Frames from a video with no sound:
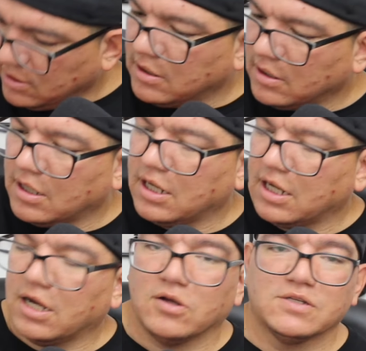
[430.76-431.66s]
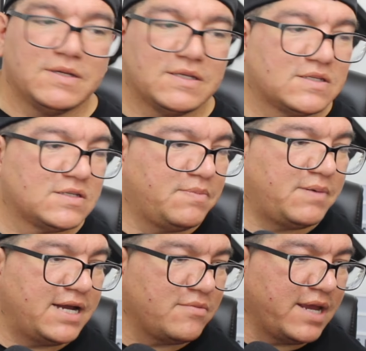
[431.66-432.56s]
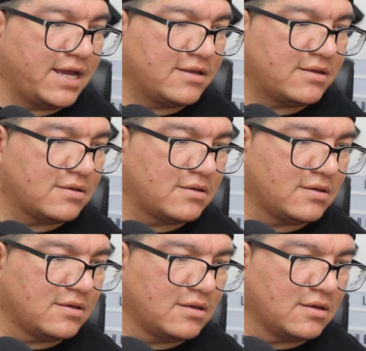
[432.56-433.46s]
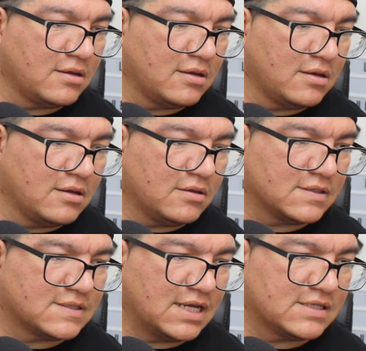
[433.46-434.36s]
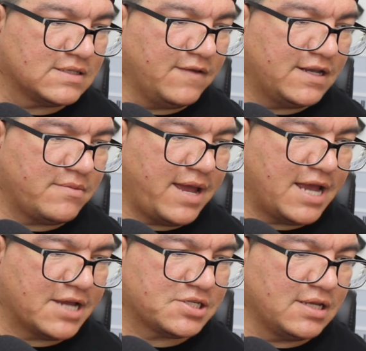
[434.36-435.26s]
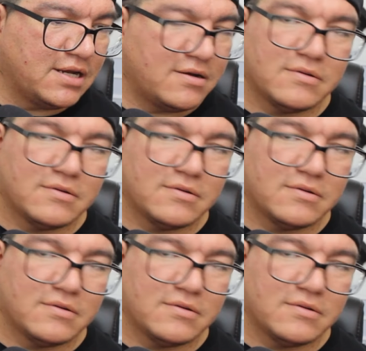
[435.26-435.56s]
uh, Ultimate Spider-Man. Looks like some Venom action there.